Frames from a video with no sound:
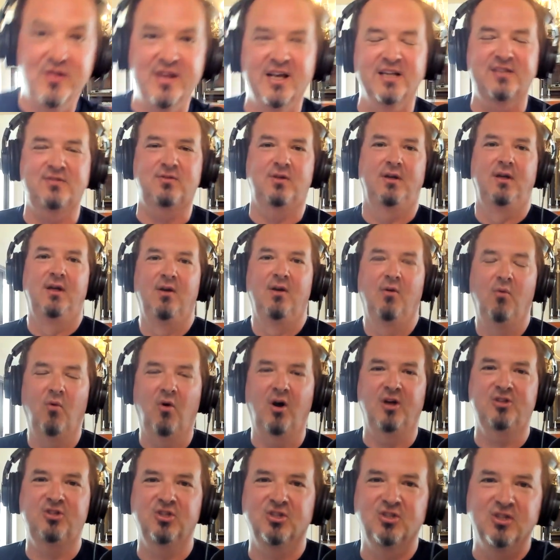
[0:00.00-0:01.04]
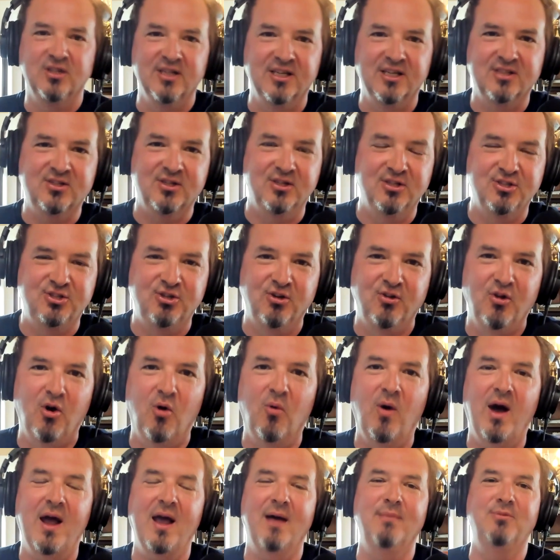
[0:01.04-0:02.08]
this, watchers and listeners, you'll know
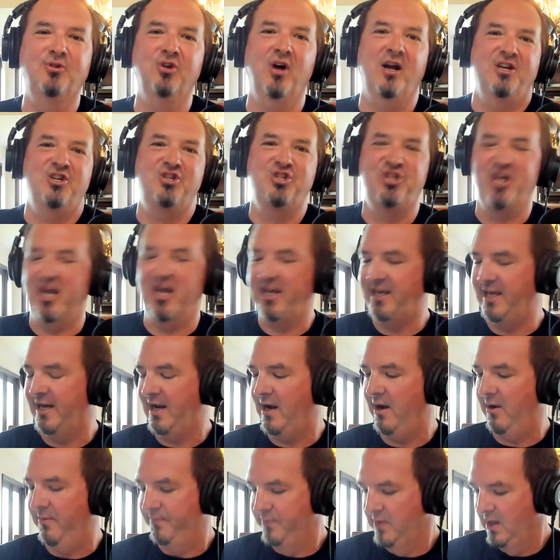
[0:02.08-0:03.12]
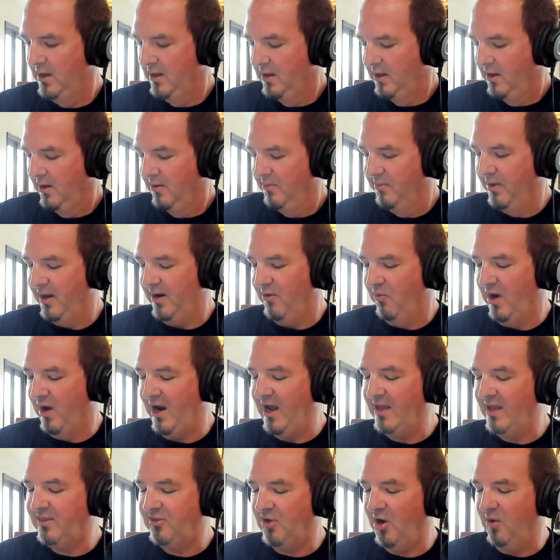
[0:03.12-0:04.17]
why. I'm trying to shake it out. But what
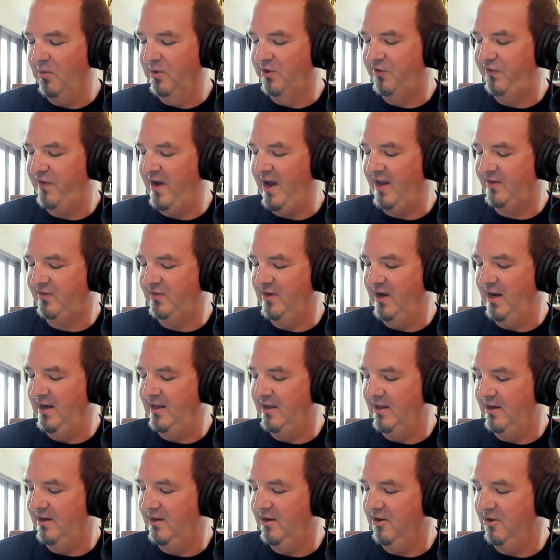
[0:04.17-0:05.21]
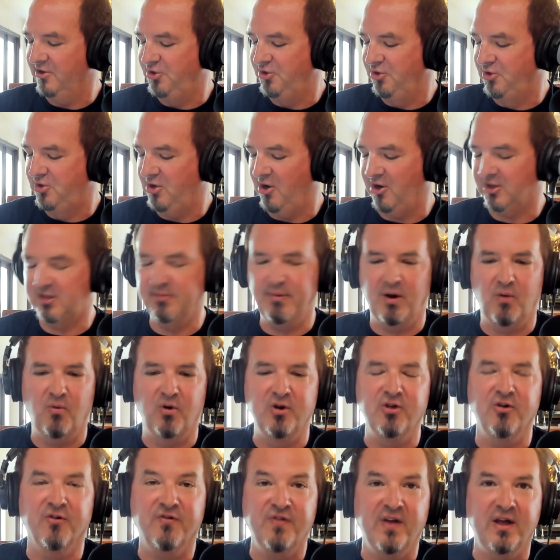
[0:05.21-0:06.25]
I thought was fascinating in here is you talked about
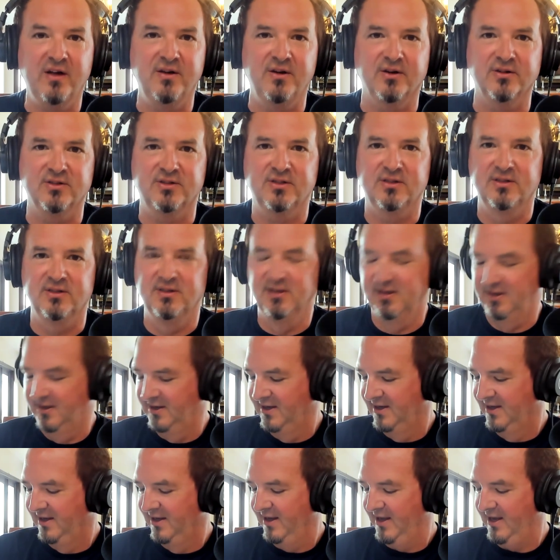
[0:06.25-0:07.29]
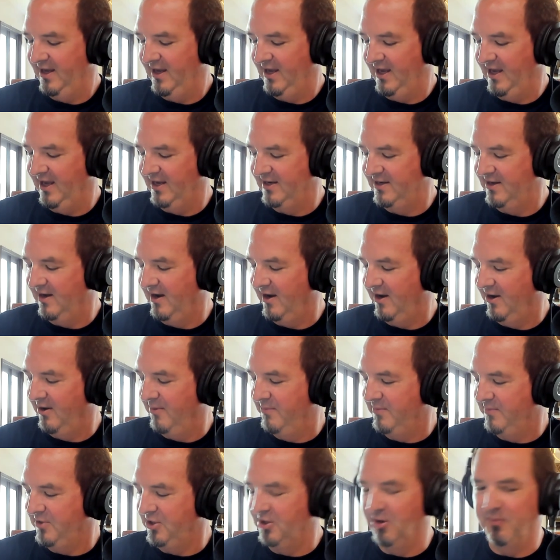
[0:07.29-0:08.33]
one of your failures. And,
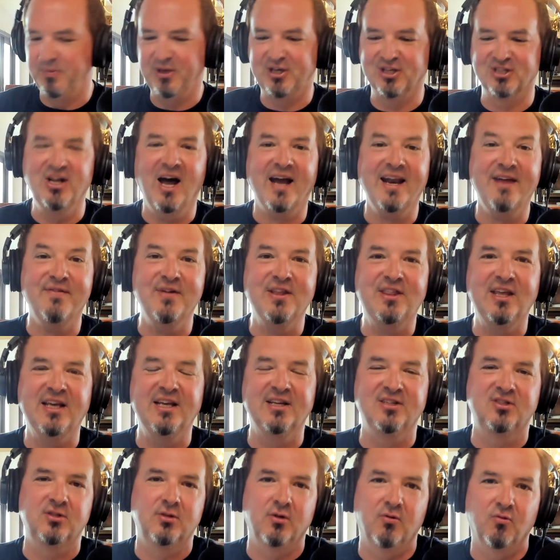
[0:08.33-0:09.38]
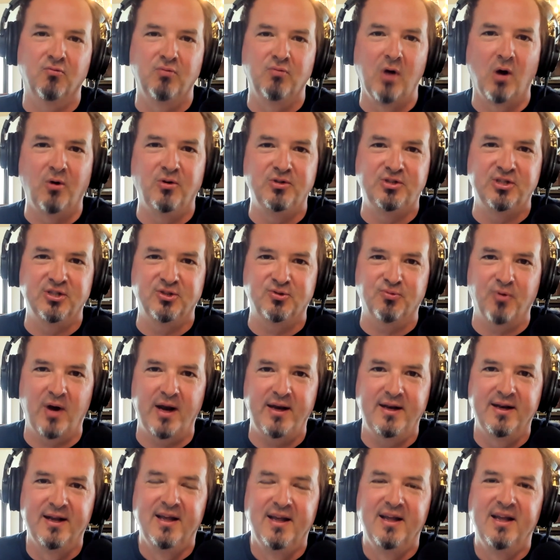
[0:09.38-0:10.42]
because not everything is roses,
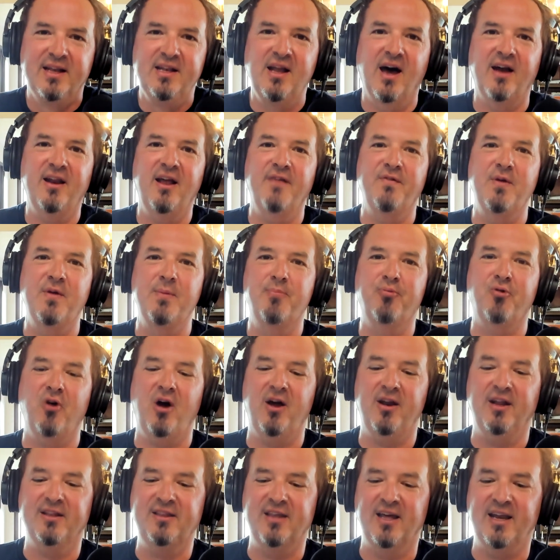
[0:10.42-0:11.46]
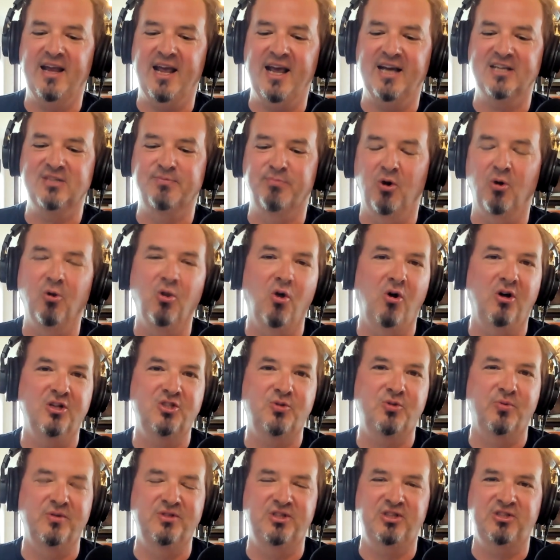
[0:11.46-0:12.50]
right? Not every product that Hasbro
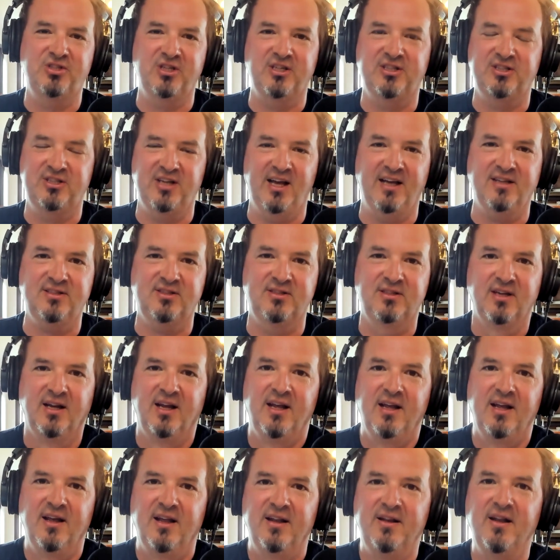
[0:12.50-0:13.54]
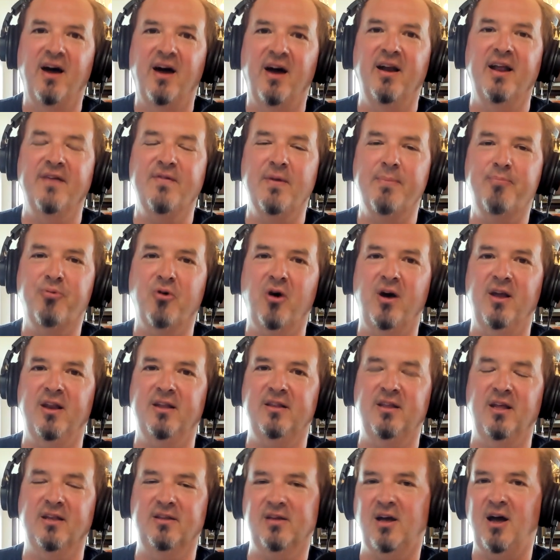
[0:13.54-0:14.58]
launched was a success. Not every product
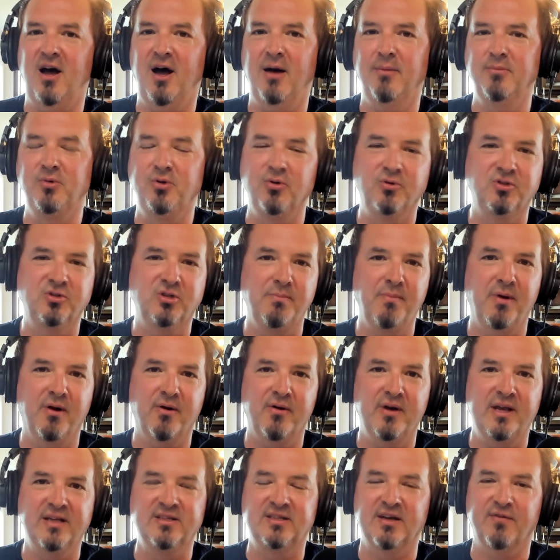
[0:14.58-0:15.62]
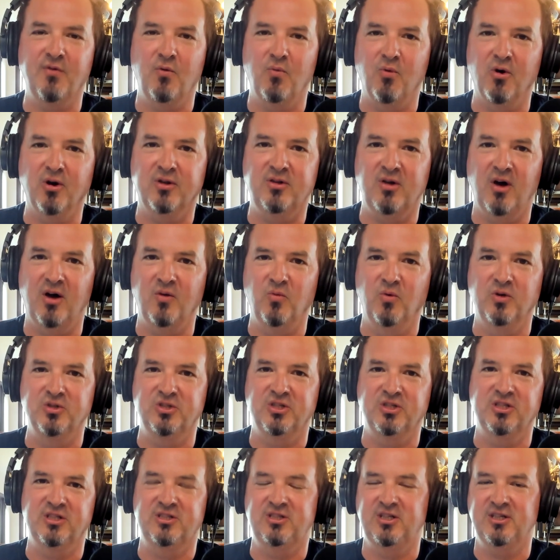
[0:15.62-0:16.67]
that Tom Dusenberry has ever worked on was
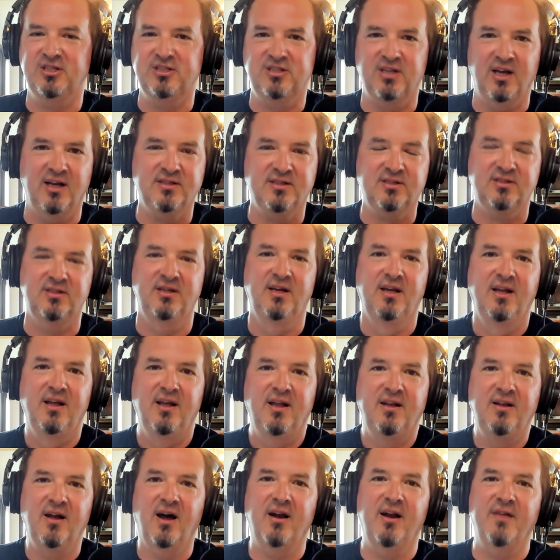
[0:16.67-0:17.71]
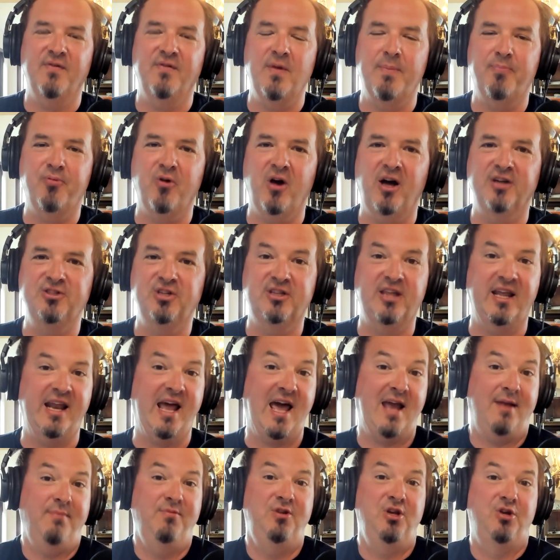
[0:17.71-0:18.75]
a success. Not every project that
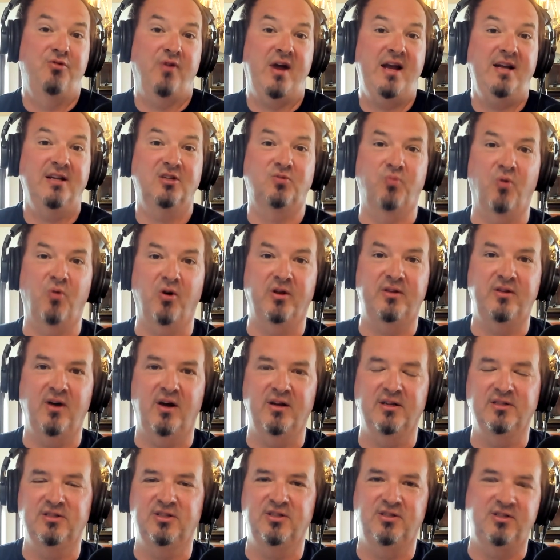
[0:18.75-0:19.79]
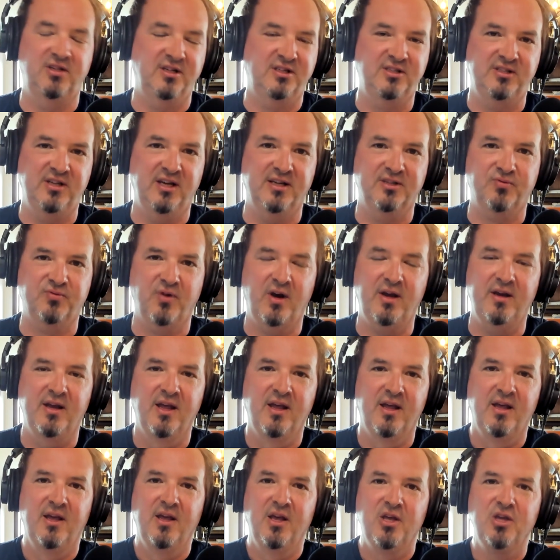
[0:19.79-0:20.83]
Adam DeGraide has worked on is a success, right?
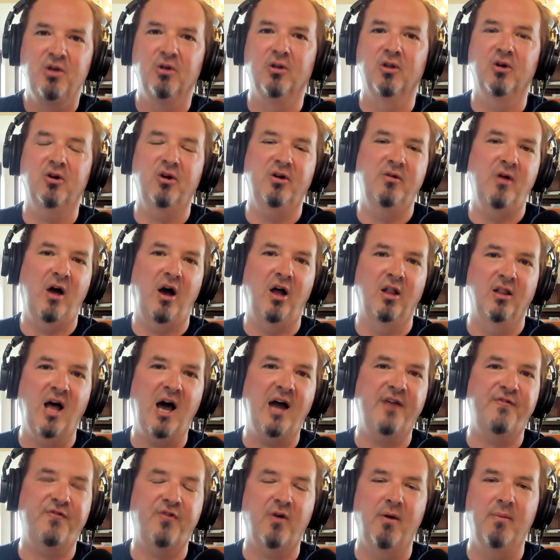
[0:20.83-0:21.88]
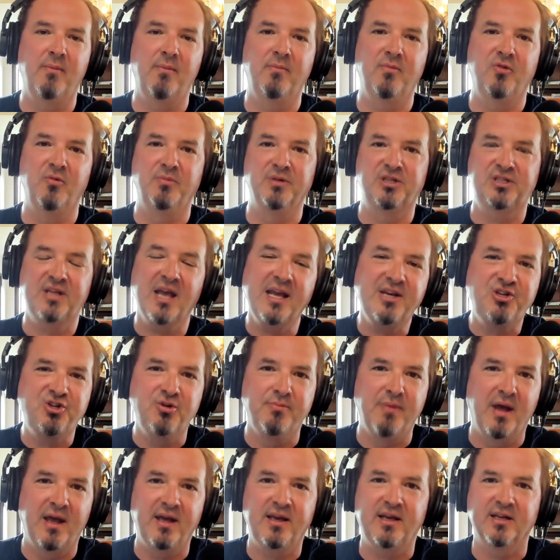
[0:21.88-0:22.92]
You learn a lot from the mistakes you
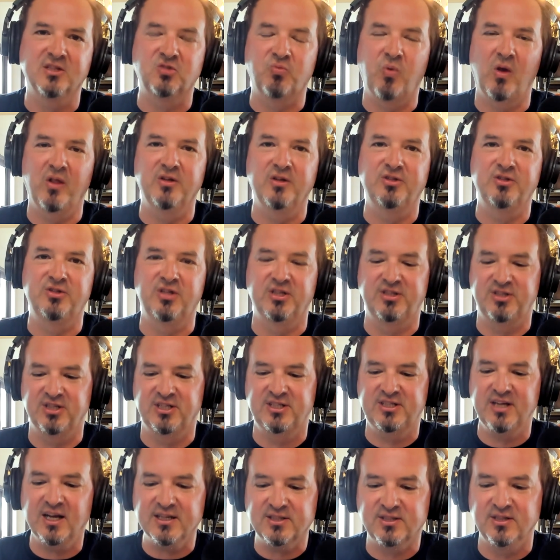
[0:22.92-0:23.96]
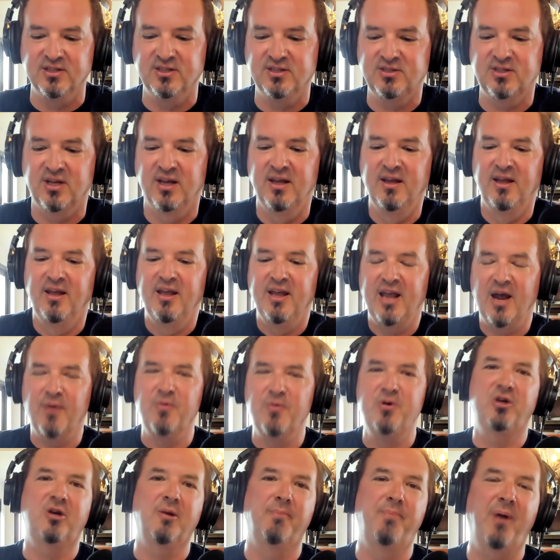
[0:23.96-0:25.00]
make as well as the successes. And
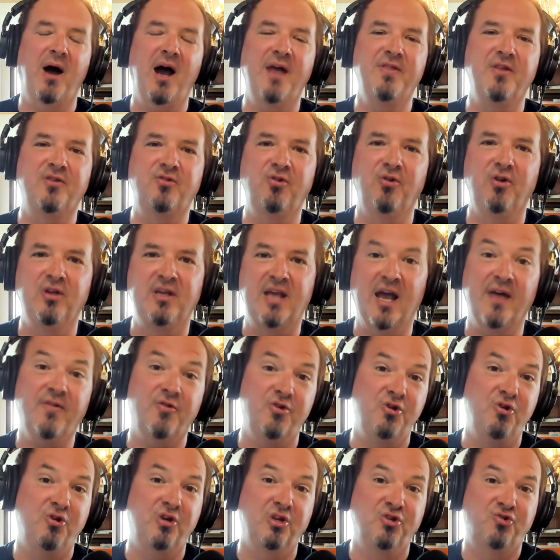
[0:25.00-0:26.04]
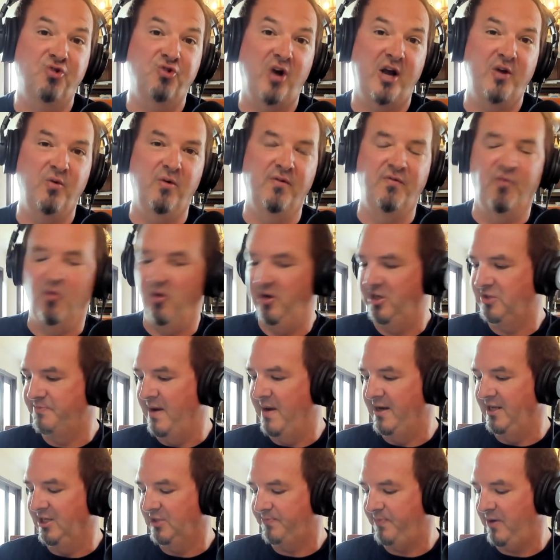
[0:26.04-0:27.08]
when you combine the two together, you can try to avoid as
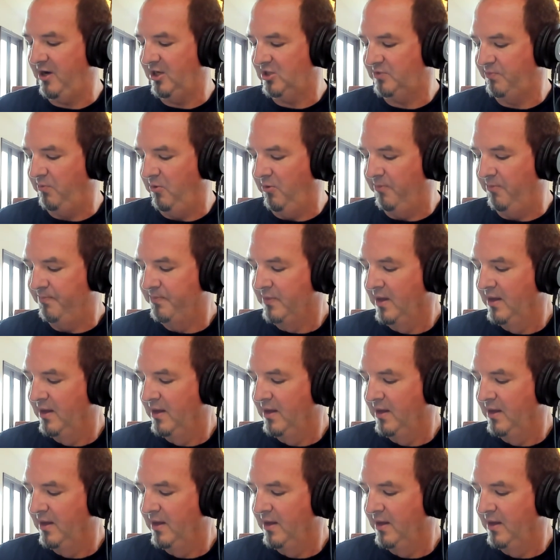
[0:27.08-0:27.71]
many as possible.